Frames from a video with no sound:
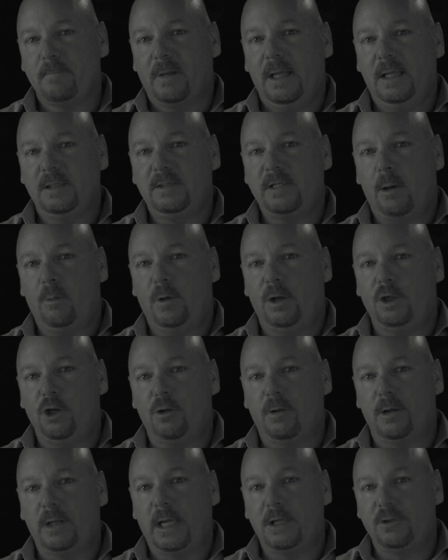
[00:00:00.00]
Is that when
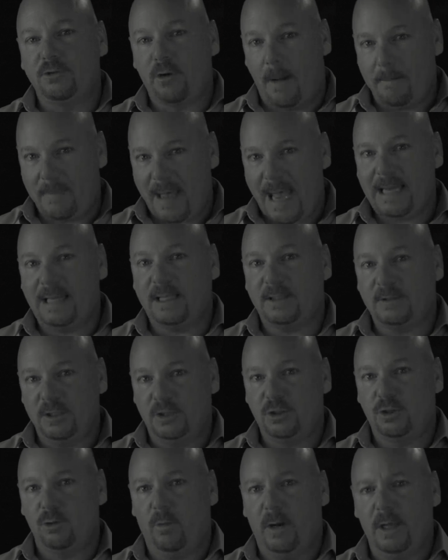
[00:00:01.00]
you're in a traumatic
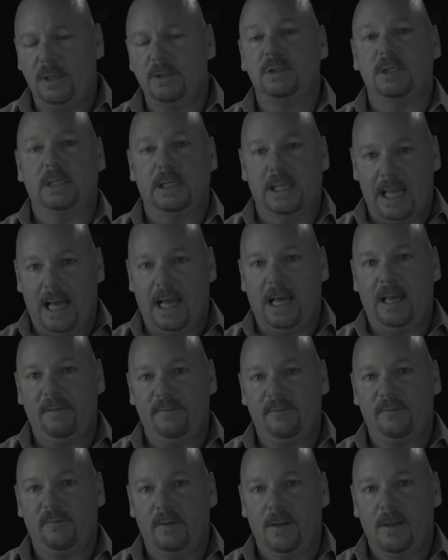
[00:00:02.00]
situation in life,
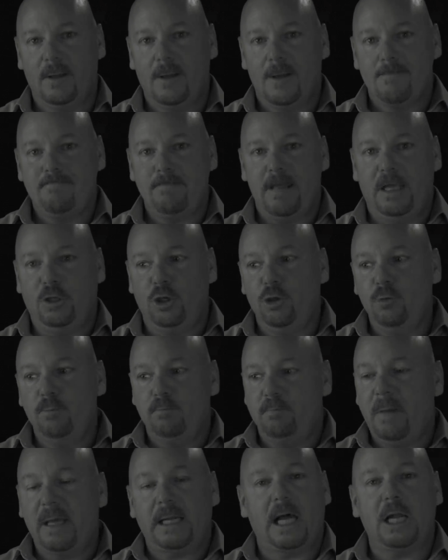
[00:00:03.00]
and you
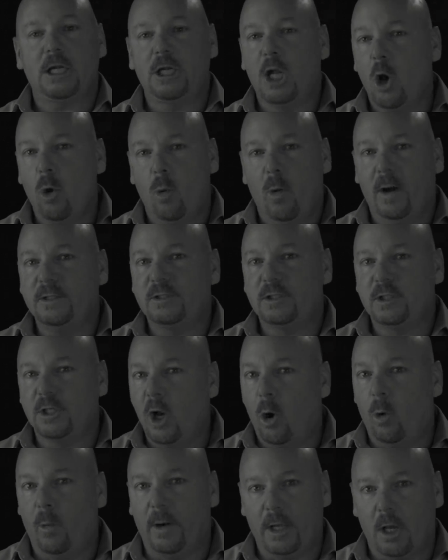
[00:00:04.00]
may not know what's
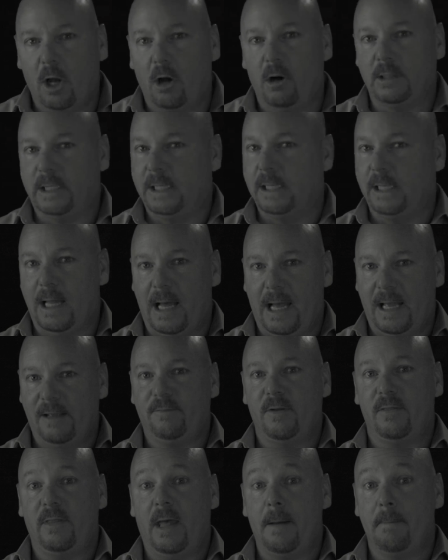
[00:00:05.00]
going on in life
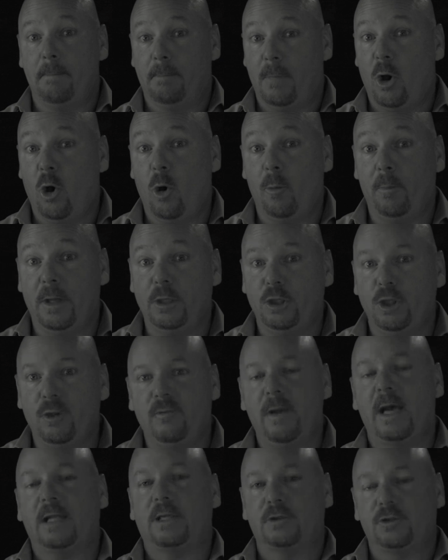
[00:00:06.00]
at that moment, you've
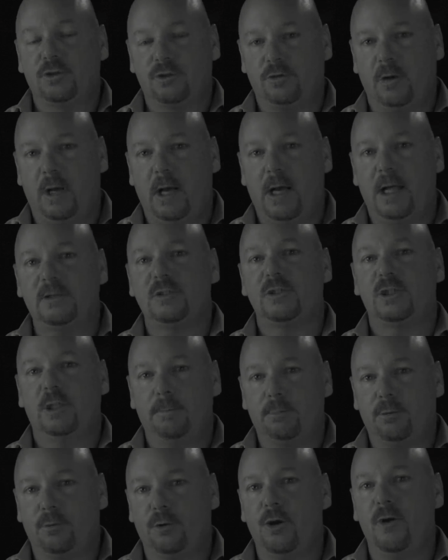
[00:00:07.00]
got to trust the
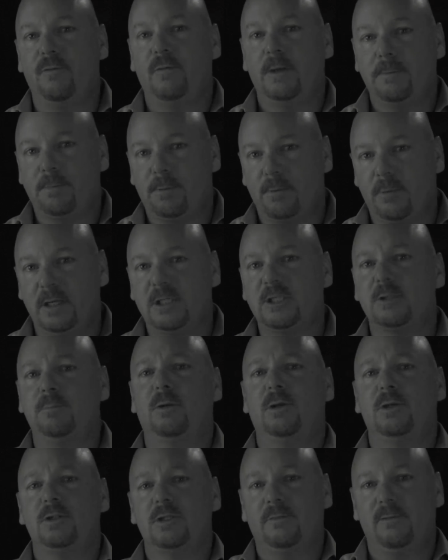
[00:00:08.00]
proven
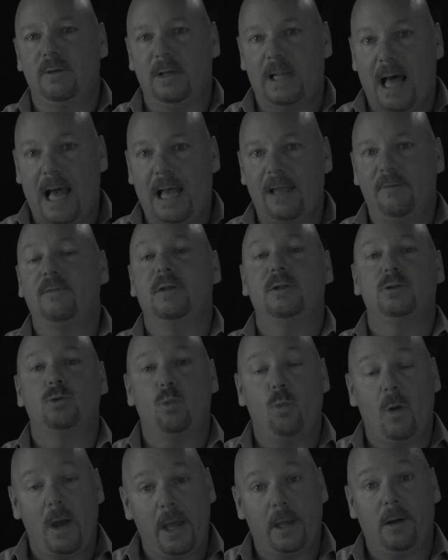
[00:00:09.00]
principles of life as
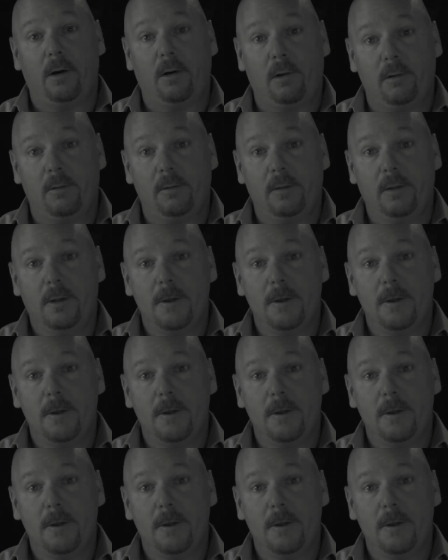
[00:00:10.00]
well,